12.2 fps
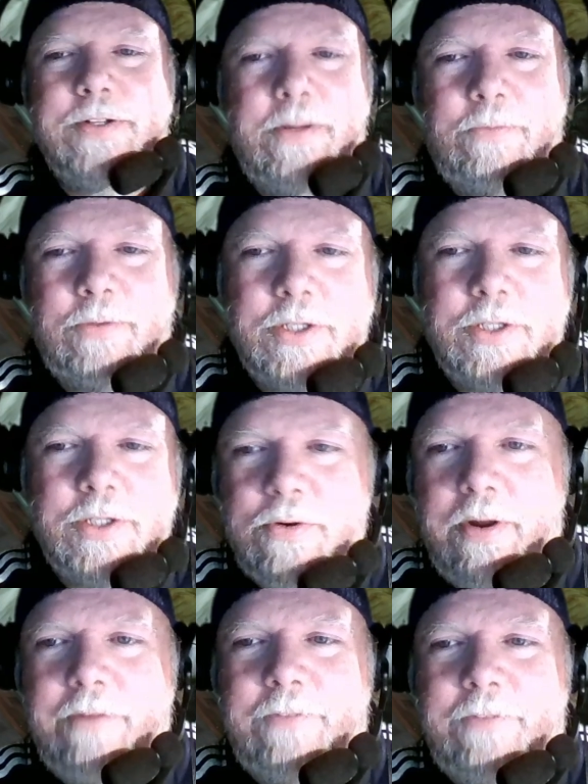that will
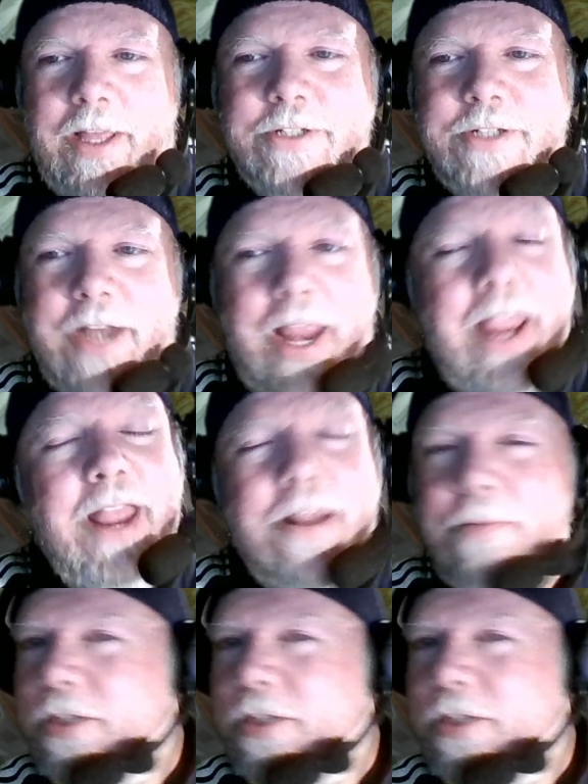destroy flesh and